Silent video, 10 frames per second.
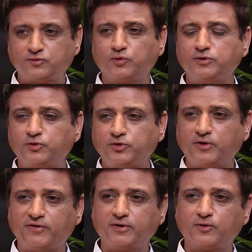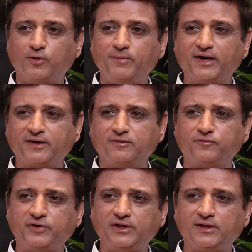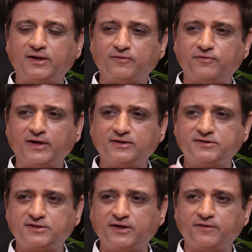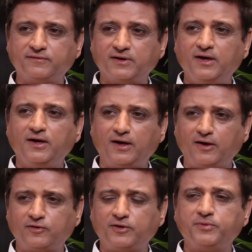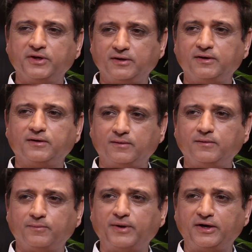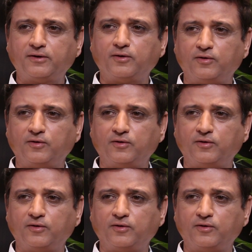so, do you ever go back and feel that if I had saved, I would have been better